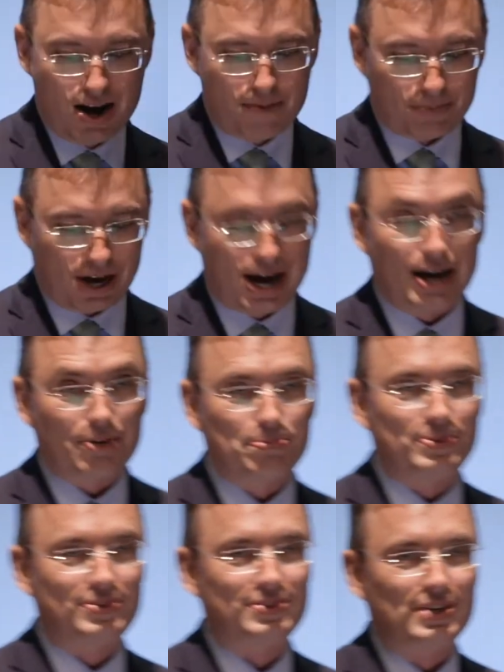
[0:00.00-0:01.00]

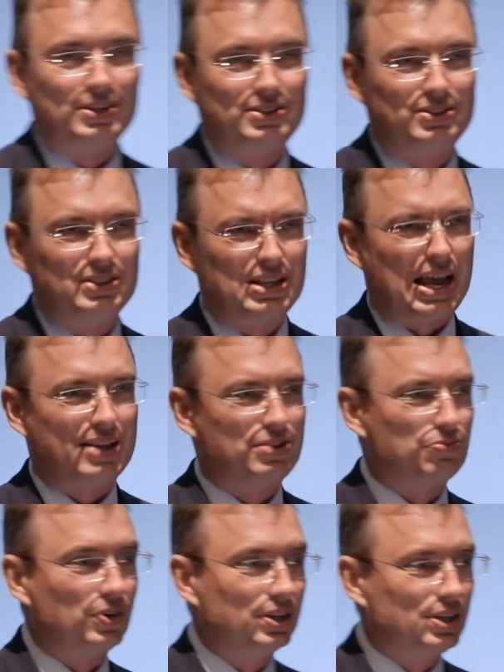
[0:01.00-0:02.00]
perhaps that's
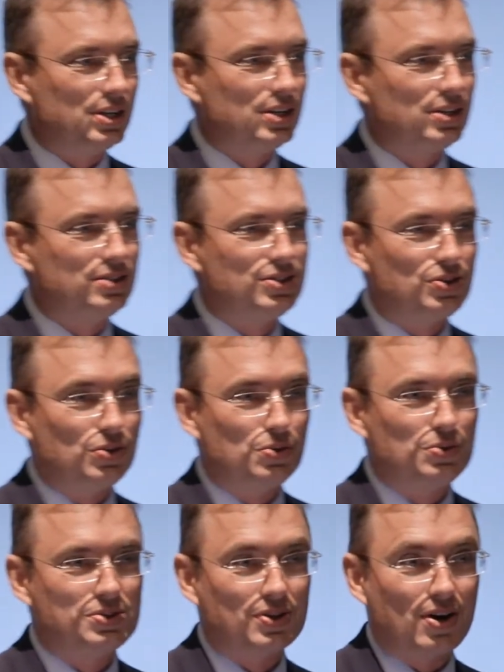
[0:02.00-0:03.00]
really too
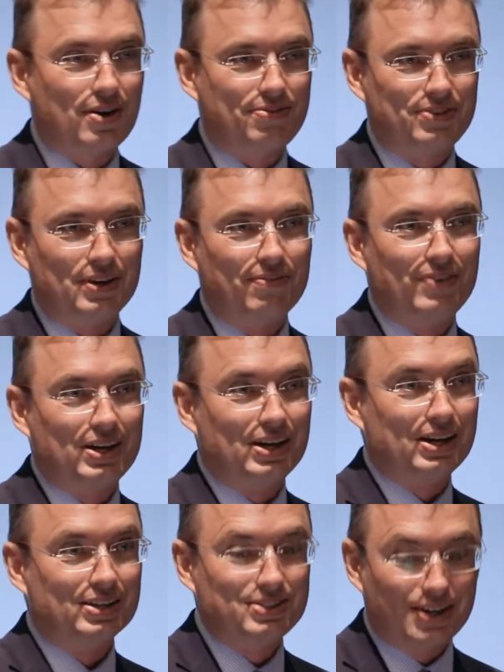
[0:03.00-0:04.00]
soft of
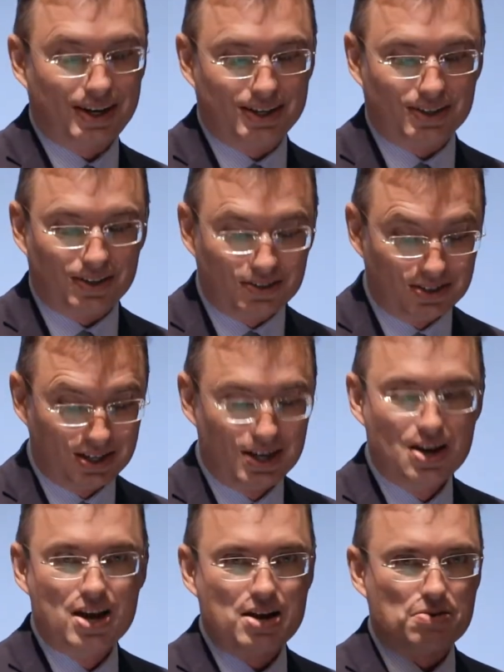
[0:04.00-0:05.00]
a title.
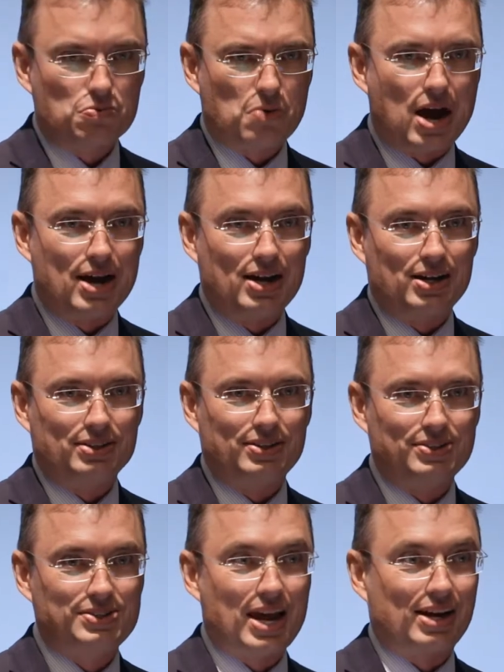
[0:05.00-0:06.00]

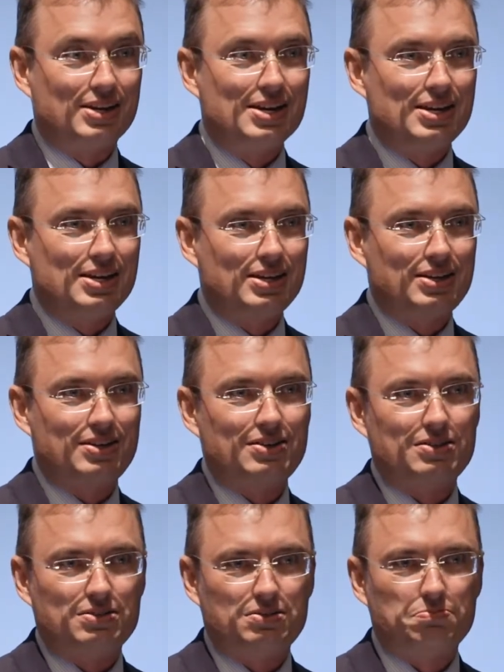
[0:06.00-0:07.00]
This technique
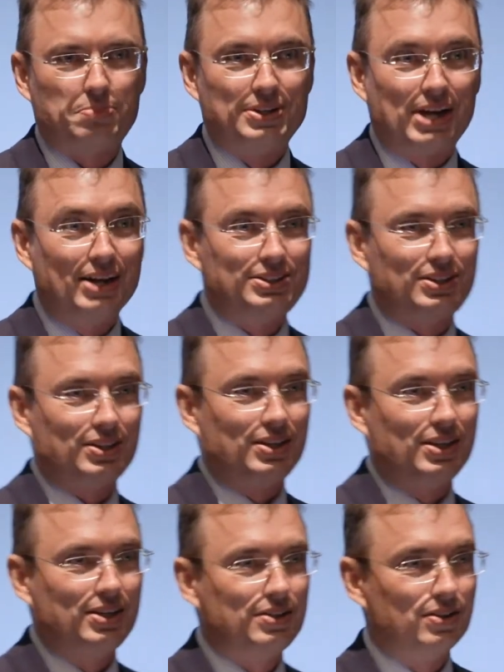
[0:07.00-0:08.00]

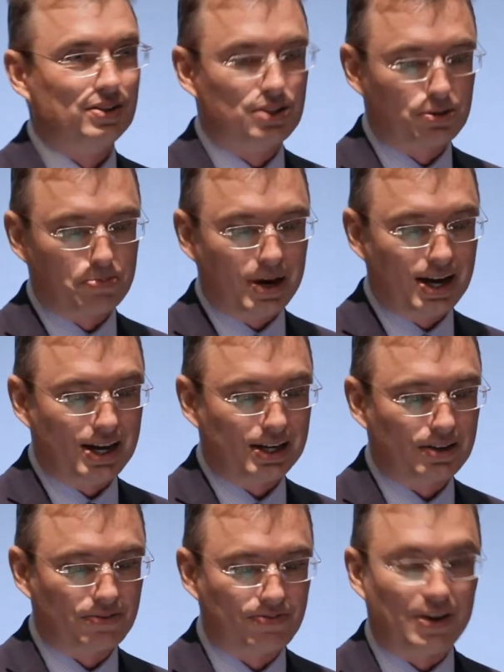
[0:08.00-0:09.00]
potentially could
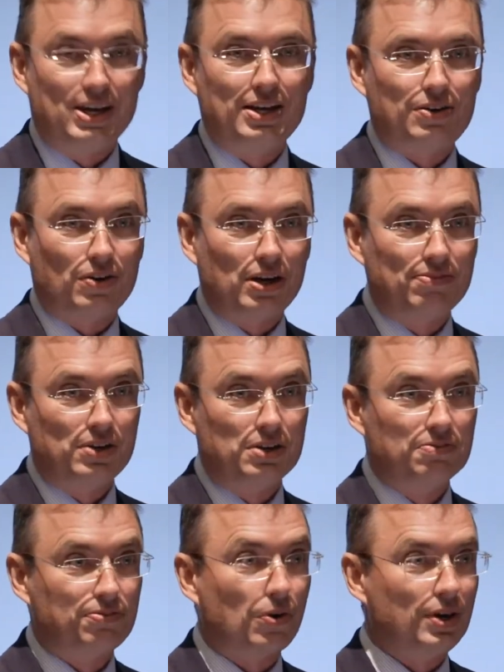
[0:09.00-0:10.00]
spot fake or even
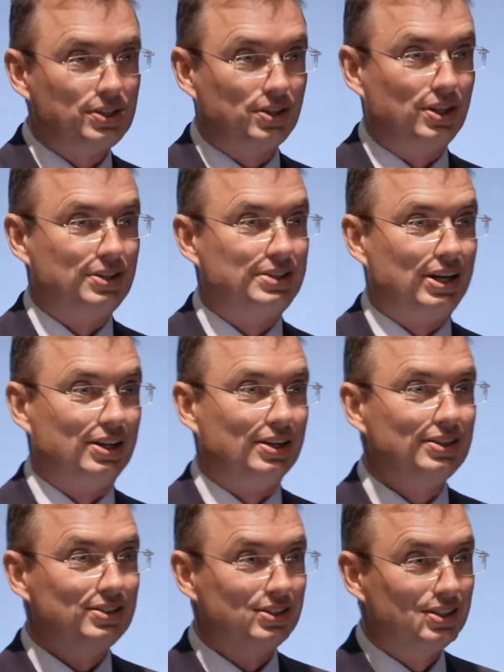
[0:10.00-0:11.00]
fraudulent
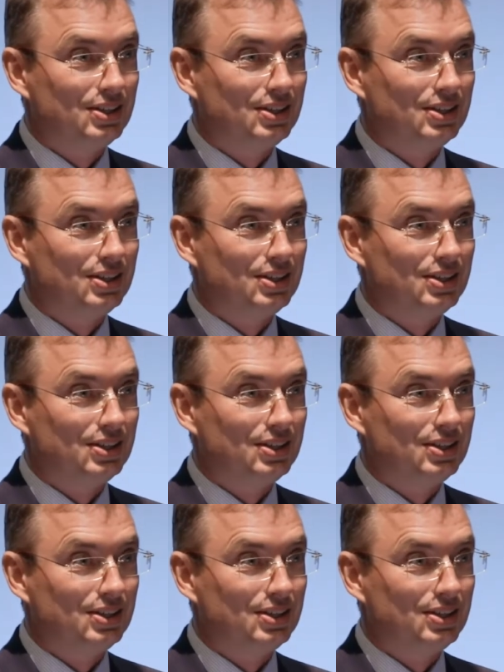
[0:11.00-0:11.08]
data.